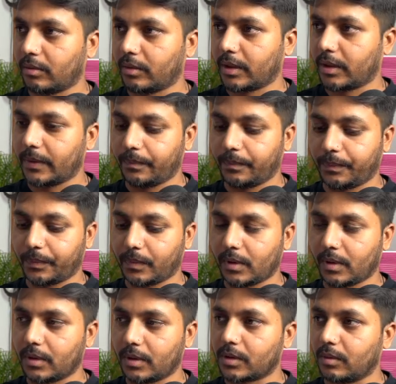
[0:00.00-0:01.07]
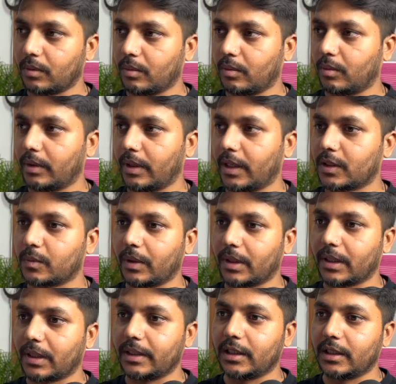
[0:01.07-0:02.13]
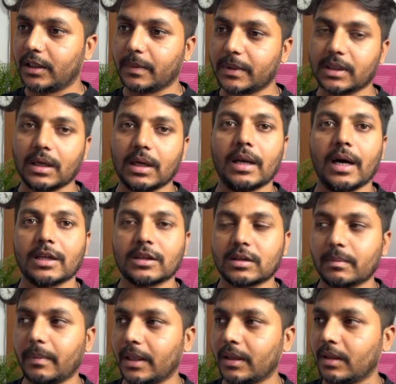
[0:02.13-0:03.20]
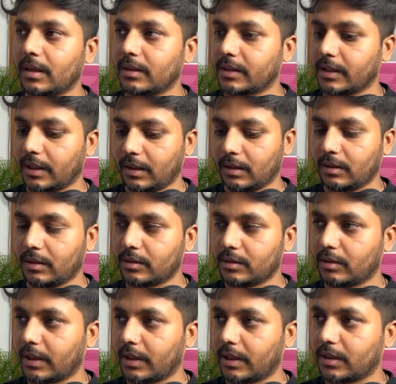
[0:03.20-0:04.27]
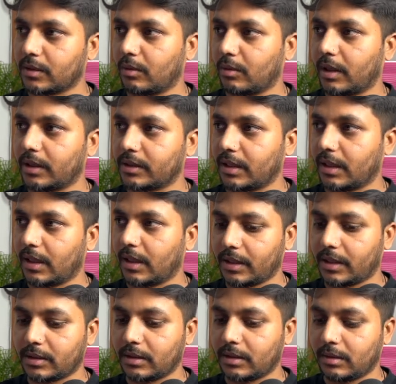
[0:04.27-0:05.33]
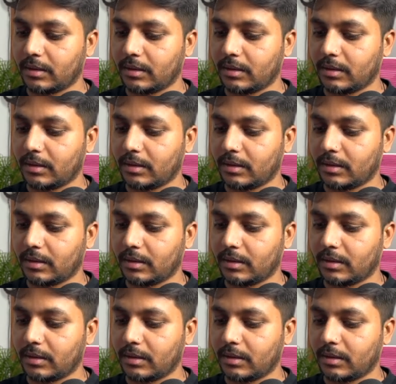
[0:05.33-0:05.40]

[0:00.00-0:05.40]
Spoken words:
Okay, so next what I need is basically last month sale. So I can just go ahead and say last